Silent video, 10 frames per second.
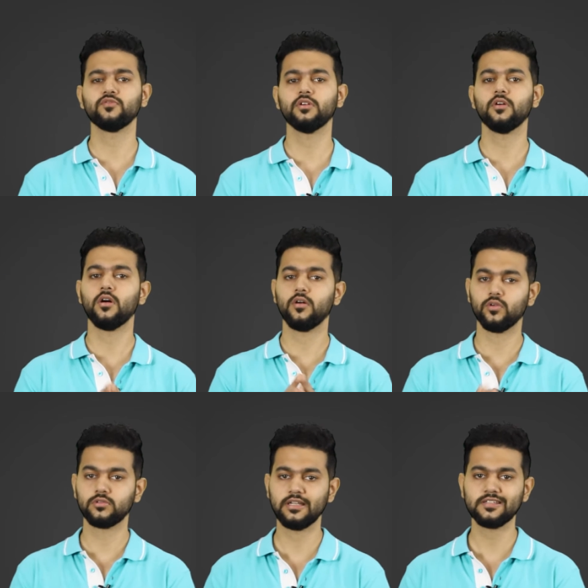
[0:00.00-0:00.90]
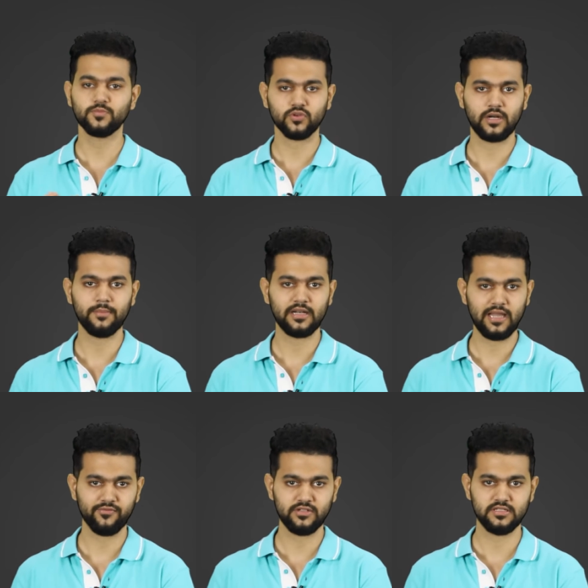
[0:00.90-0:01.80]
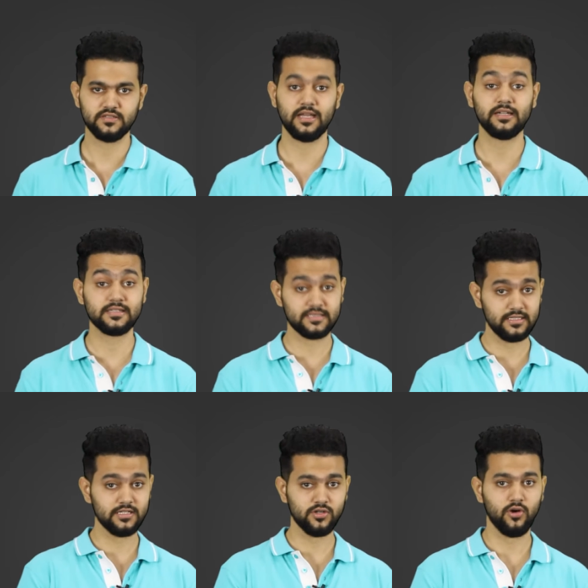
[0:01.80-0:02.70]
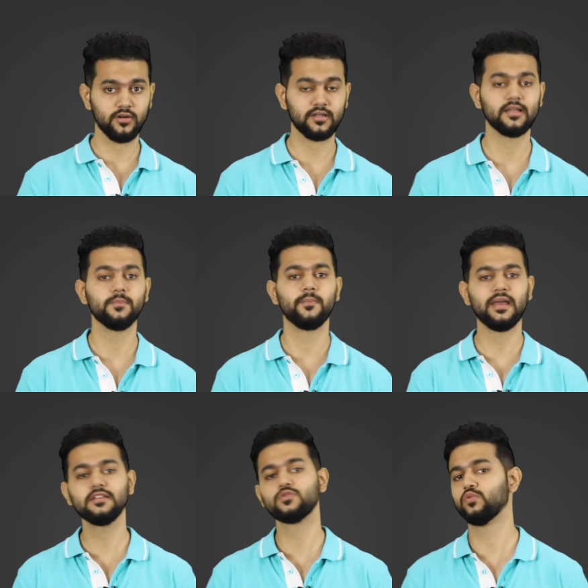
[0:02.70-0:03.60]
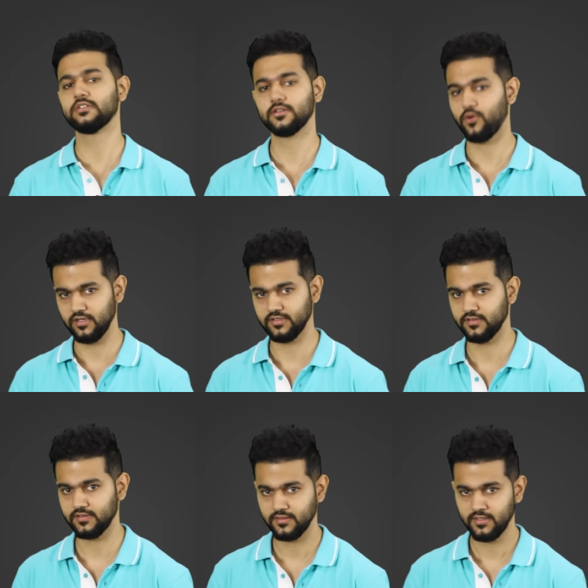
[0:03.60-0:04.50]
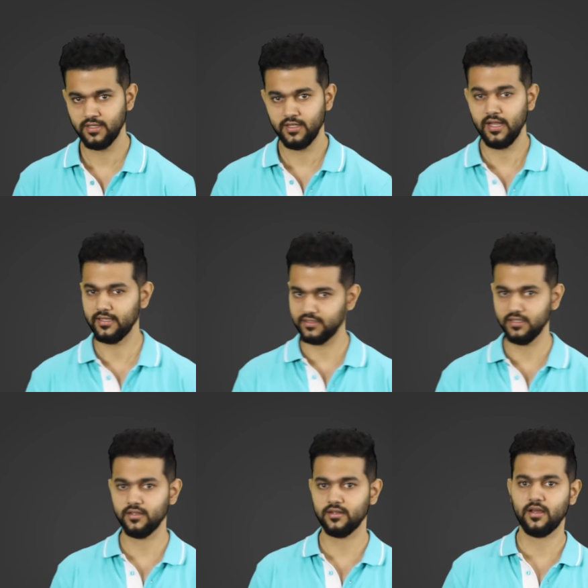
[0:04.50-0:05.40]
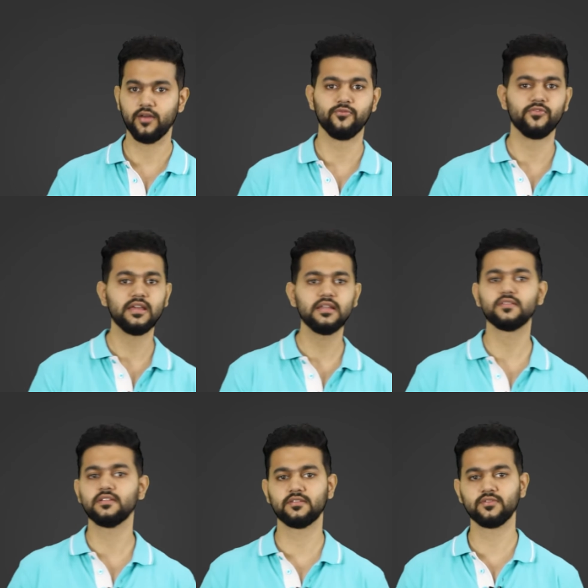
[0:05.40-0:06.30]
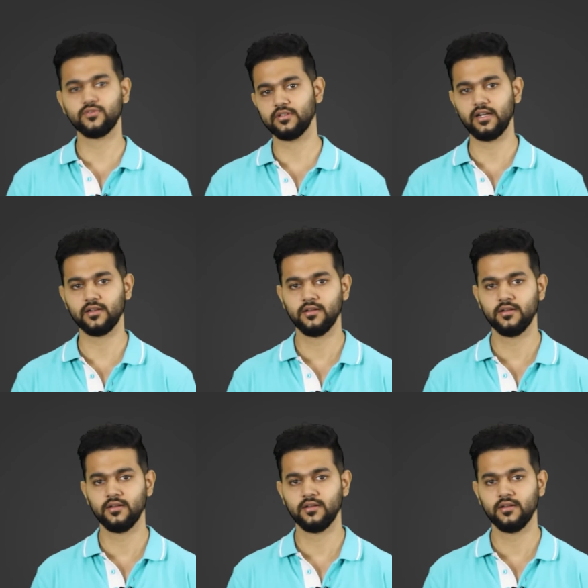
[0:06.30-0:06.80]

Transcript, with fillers: of the oldest programming languages and is still taught in many schools and colleges. And there are various reasons for that.